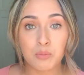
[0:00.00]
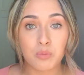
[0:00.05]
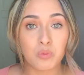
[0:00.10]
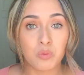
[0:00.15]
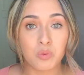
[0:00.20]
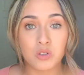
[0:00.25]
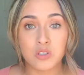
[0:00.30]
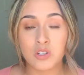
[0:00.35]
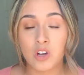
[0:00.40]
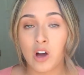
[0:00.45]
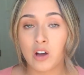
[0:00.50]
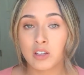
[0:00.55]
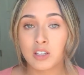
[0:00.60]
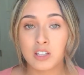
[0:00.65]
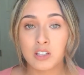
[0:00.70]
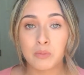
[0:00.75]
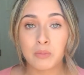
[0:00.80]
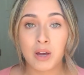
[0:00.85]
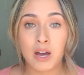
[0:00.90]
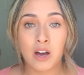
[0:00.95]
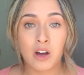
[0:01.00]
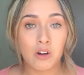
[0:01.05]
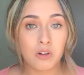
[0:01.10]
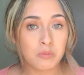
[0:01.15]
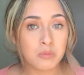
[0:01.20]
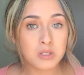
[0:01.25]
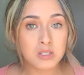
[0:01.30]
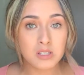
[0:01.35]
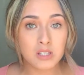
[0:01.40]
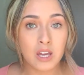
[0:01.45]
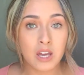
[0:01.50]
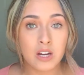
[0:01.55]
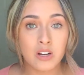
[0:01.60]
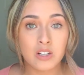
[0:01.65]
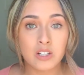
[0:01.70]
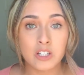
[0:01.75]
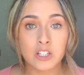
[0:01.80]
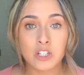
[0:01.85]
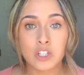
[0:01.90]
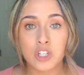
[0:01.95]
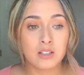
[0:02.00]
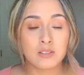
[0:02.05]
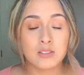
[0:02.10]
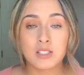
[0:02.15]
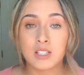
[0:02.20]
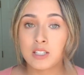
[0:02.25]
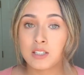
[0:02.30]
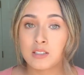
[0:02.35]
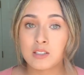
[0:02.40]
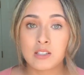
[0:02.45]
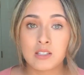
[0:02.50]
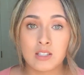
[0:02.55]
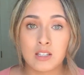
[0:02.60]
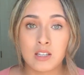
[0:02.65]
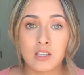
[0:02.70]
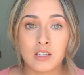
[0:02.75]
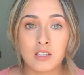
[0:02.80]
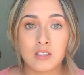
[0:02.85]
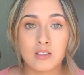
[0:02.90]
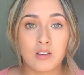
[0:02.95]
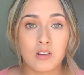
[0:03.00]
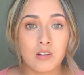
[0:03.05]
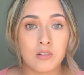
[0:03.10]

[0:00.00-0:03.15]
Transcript: We're talking about miscarriage, DNC,